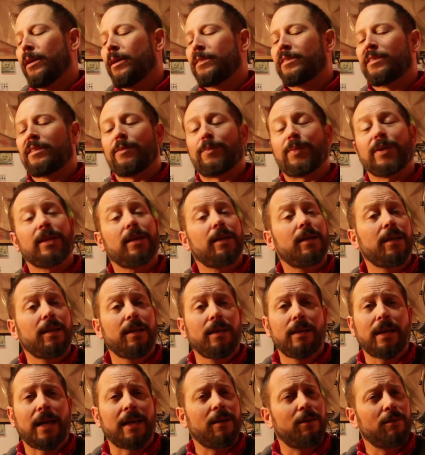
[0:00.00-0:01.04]

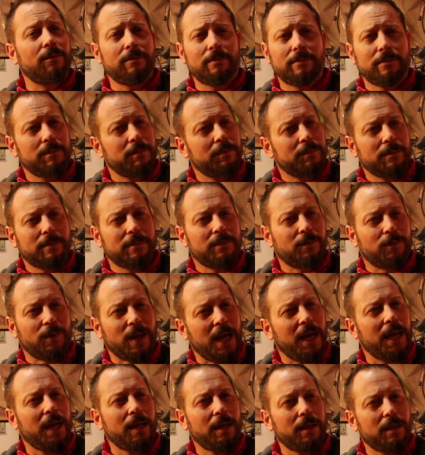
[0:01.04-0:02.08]
stability, I don't,
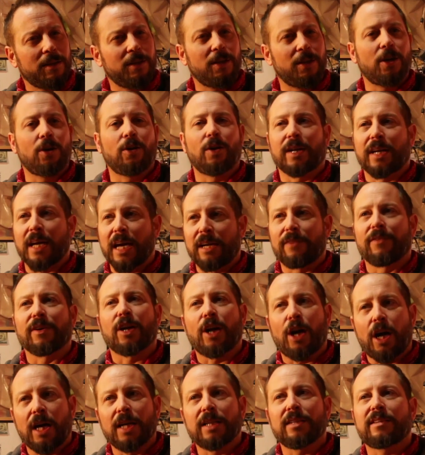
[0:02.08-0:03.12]
right? You know, kind of a
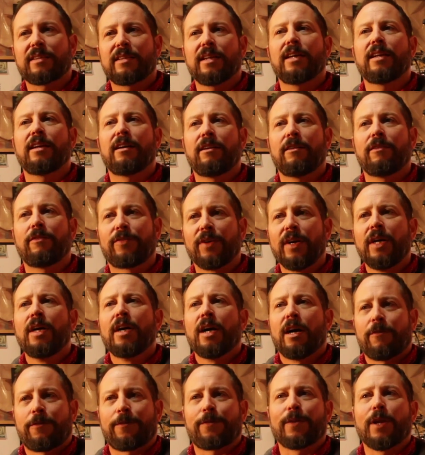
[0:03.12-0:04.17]
constant of
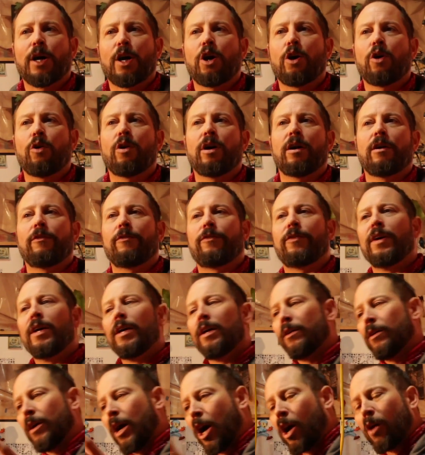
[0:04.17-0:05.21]
a flow of
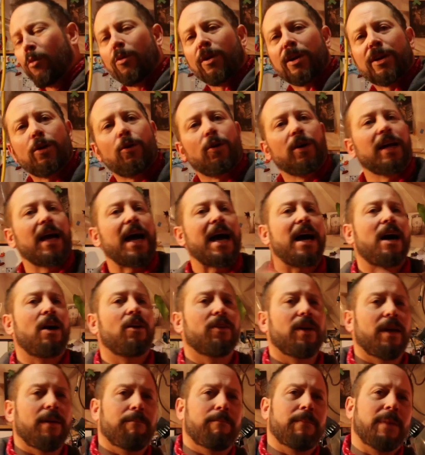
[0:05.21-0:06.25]
artwork going
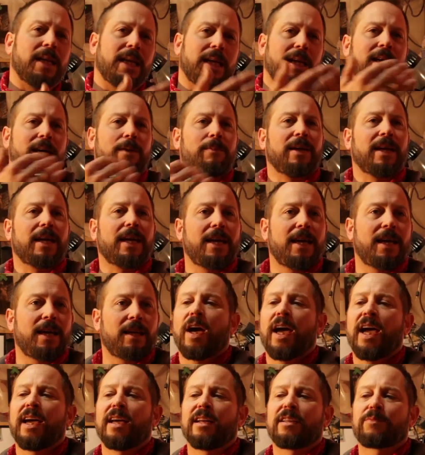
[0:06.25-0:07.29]
out and money coming in.
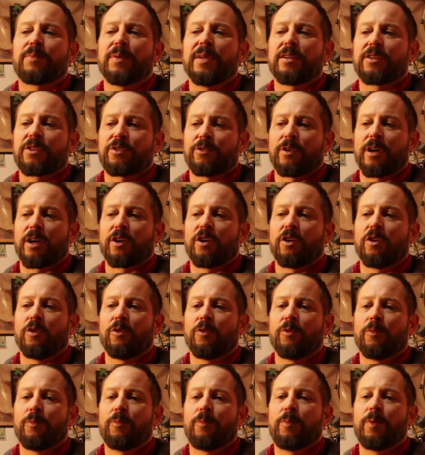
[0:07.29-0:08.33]
Hey, it's been a
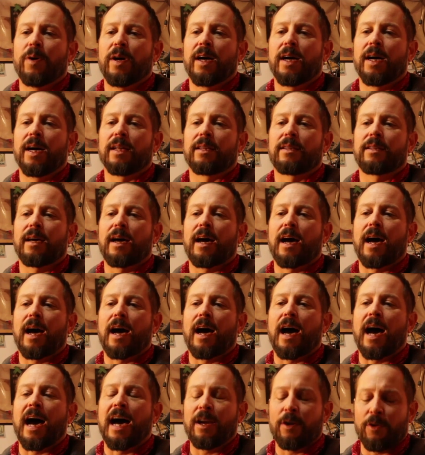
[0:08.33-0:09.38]
struggle, but
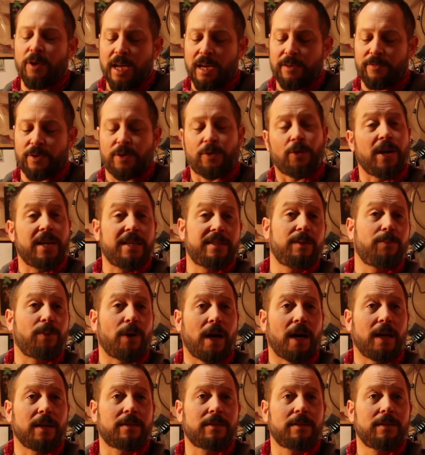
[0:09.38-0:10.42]
I don't have a crazy
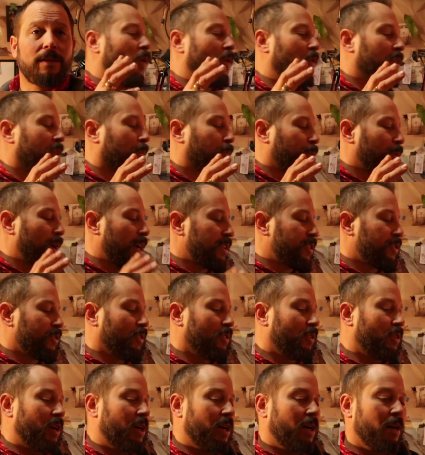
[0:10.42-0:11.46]
boss. The
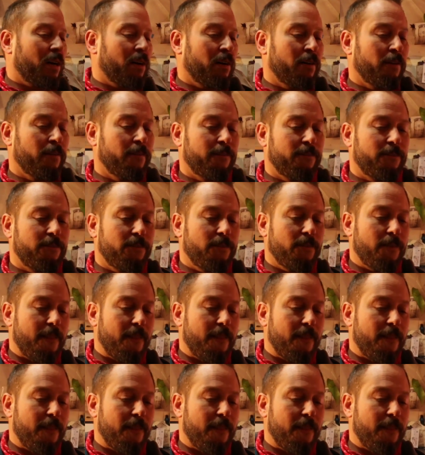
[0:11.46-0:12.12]
pressure of